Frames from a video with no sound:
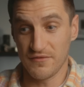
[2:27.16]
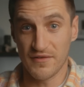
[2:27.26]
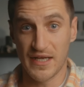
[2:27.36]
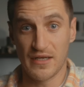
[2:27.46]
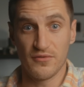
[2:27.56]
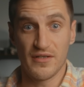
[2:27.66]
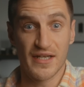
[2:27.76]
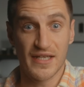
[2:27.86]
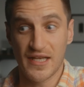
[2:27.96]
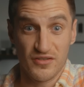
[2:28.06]
of how I
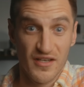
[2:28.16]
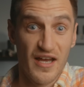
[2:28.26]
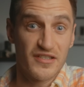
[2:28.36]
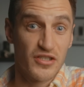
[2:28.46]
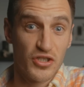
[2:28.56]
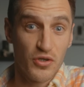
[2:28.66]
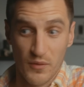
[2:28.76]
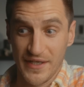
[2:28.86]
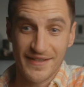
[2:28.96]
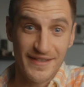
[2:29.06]
get nice and
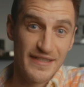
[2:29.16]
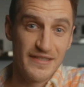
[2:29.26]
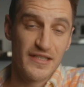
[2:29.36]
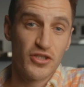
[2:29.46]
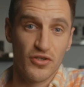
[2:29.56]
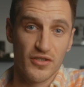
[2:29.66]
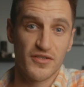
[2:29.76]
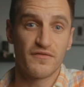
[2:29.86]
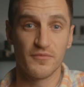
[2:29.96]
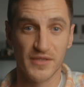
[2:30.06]
quick, easy
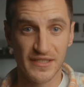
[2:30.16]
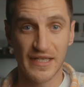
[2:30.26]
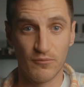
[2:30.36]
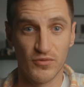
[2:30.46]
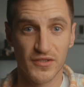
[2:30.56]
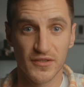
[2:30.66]
colours from these cameras.